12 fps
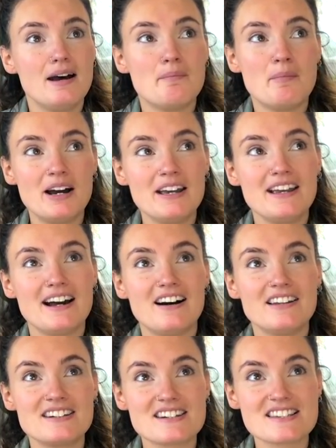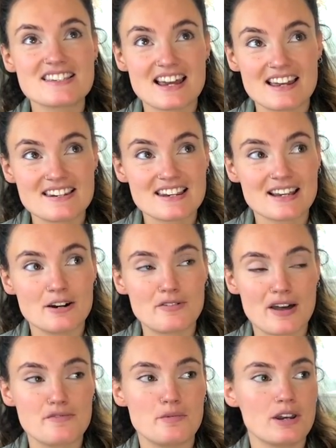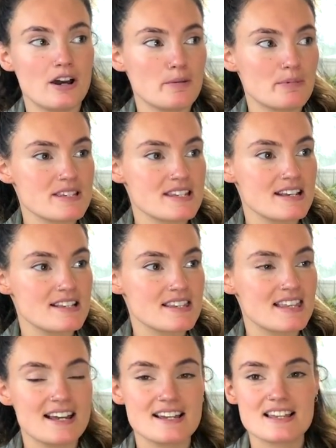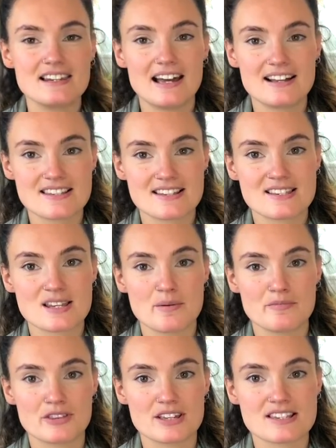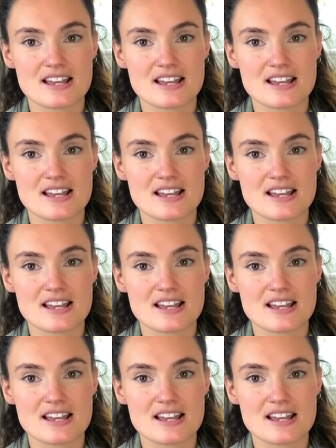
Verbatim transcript: My understanding of F1 hybrid seeds, there is a Latin term for this,